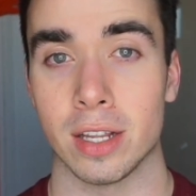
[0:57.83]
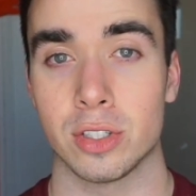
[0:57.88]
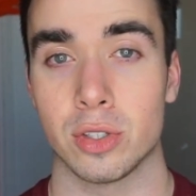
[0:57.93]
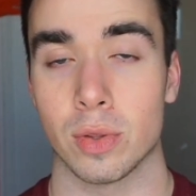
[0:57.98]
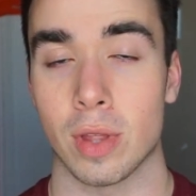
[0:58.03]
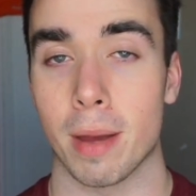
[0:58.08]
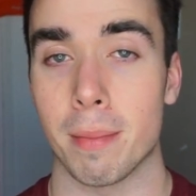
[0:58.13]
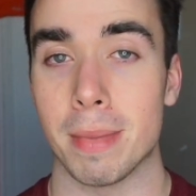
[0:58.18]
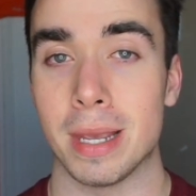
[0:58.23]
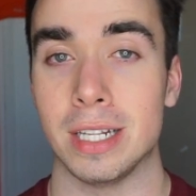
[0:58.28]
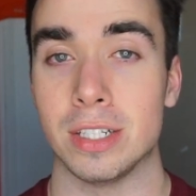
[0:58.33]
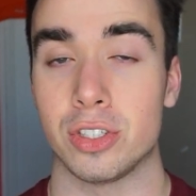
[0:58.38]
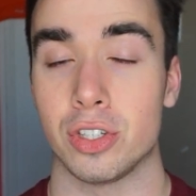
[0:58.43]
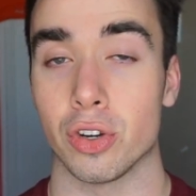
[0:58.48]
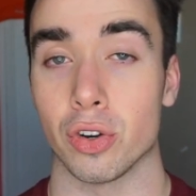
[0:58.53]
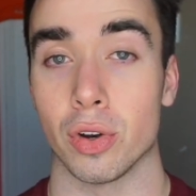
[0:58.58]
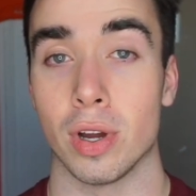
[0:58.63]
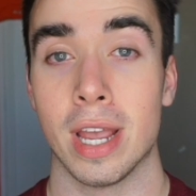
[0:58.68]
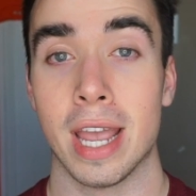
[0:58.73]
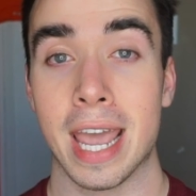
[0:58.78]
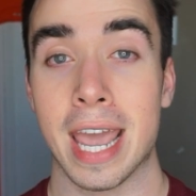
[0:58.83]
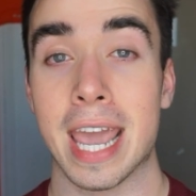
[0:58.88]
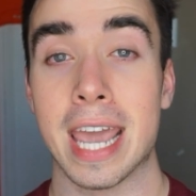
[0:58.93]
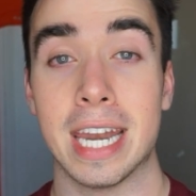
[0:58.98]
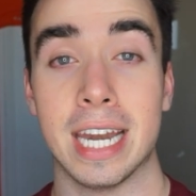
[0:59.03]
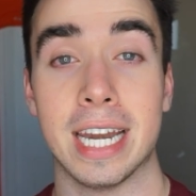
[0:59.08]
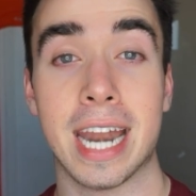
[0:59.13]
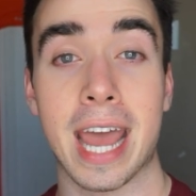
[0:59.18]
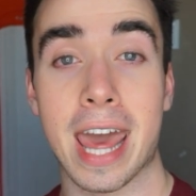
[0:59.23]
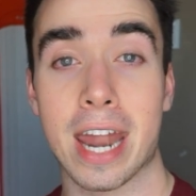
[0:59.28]
So that means you're
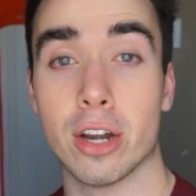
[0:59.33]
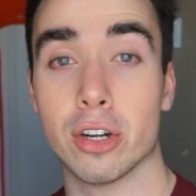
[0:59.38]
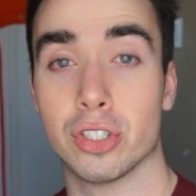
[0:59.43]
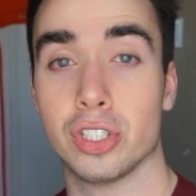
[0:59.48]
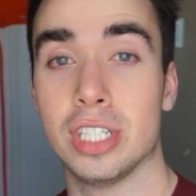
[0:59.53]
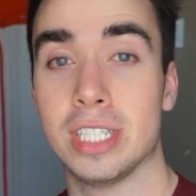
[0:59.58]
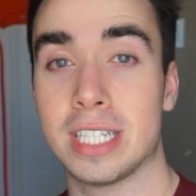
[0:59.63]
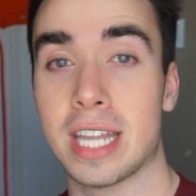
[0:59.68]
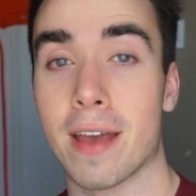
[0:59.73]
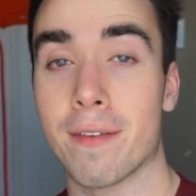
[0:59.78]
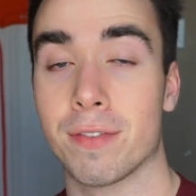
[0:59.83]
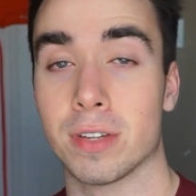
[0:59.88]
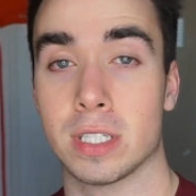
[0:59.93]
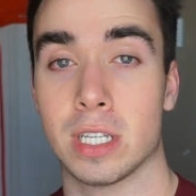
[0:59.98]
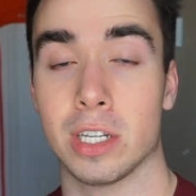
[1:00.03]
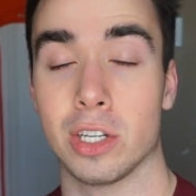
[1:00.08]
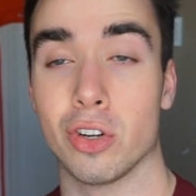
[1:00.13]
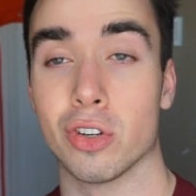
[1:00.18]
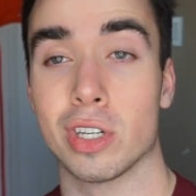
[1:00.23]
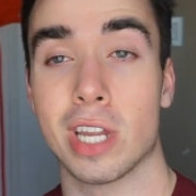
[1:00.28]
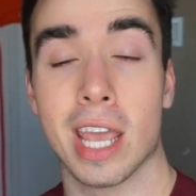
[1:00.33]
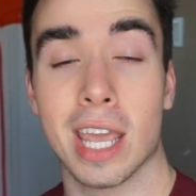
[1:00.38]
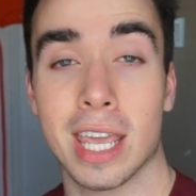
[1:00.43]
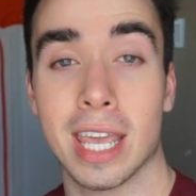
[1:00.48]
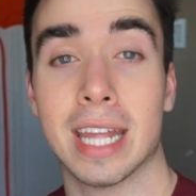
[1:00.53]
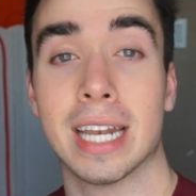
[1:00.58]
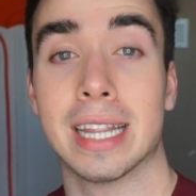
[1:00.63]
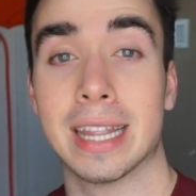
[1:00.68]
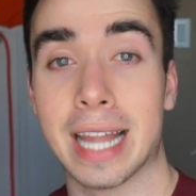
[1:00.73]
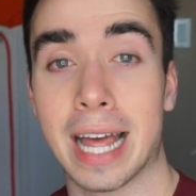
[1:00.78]
in an energy deficit. You're taking
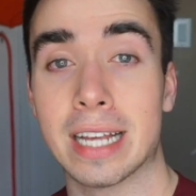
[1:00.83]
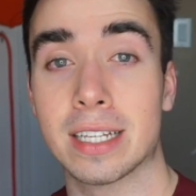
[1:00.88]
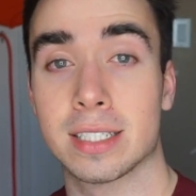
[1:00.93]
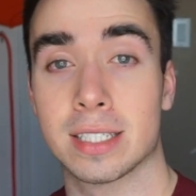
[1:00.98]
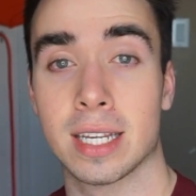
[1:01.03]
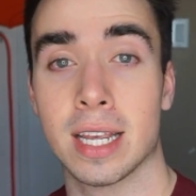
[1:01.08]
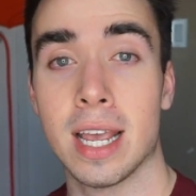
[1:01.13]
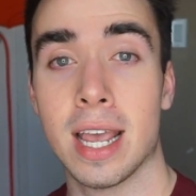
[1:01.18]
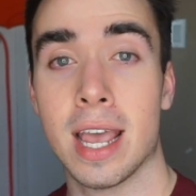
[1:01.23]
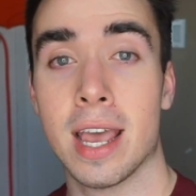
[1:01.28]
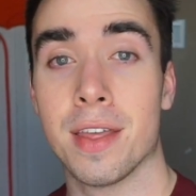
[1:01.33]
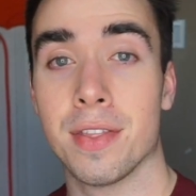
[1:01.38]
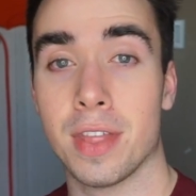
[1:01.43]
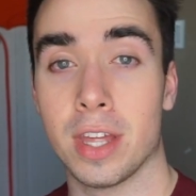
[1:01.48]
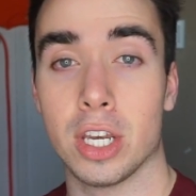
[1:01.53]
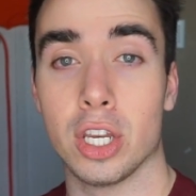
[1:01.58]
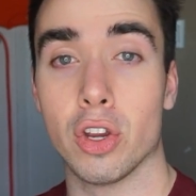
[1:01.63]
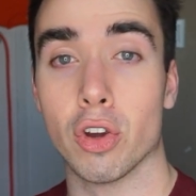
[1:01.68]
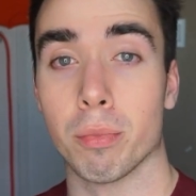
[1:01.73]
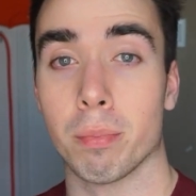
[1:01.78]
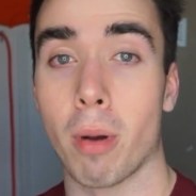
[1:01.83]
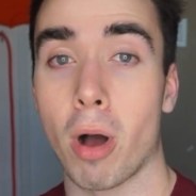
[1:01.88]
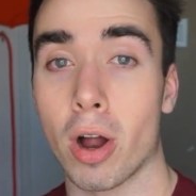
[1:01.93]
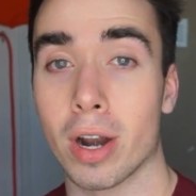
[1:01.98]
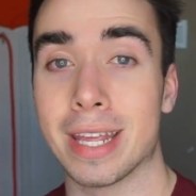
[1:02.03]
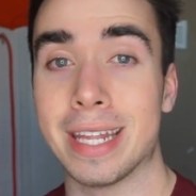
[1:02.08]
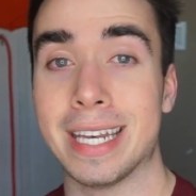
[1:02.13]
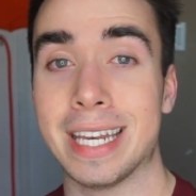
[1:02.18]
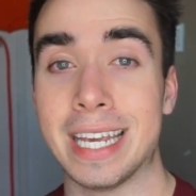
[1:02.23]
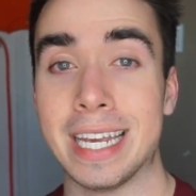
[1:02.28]
in less than your
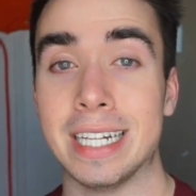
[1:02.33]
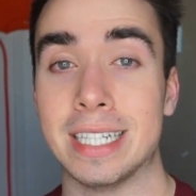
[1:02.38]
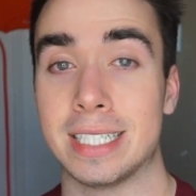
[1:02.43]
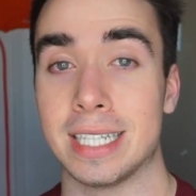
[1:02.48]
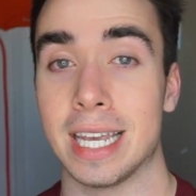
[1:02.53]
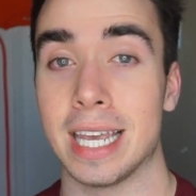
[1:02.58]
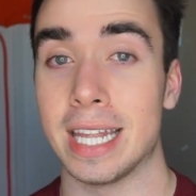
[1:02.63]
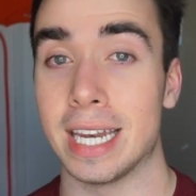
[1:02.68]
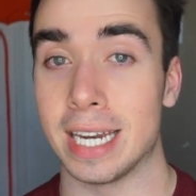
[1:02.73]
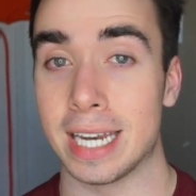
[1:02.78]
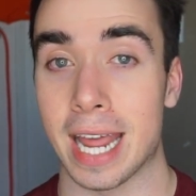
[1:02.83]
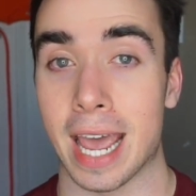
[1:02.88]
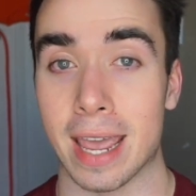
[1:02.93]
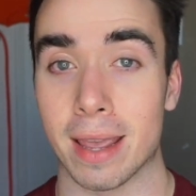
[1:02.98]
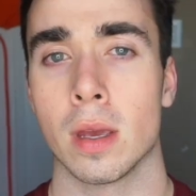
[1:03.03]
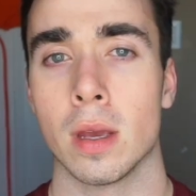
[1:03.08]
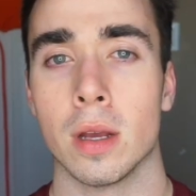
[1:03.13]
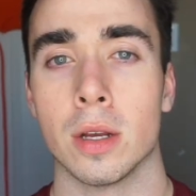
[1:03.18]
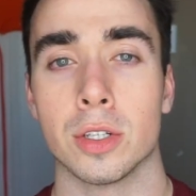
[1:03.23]
body needs in a day.